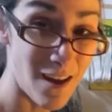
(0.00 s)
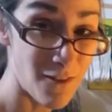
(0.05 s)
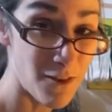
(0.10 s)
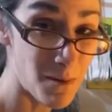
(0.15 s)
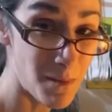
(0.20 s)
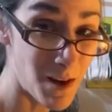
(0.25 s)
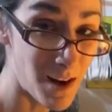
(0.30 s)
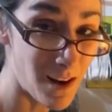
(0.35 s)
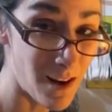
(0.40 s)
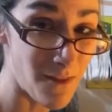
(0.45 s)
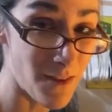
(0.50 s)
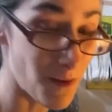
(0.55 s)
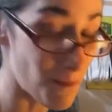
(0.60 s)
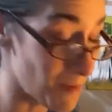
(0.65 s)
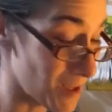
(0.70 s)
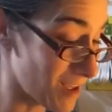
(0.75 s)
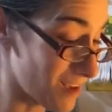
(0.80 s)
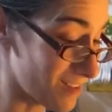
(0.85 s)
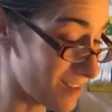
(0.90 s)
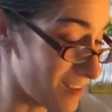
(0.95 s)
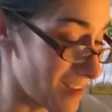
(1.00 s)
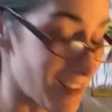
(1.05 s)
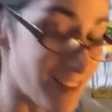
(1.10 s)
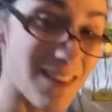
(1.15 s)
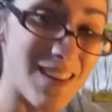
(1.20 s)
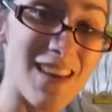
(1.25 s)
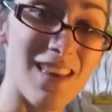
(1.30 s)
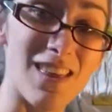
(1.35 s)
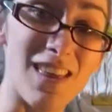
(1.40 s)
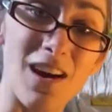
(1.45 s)
every minute of it because
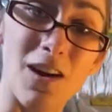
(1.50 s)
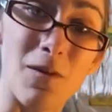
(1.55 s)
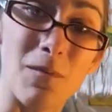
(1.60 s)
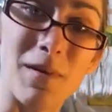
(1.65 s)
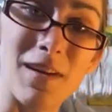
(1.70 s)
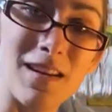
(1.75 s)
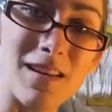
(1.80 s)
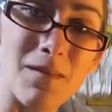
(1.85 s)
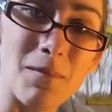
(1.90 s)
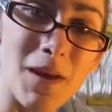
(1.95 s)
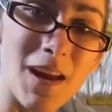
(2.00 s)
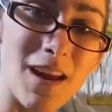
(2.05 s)
it's like therapy to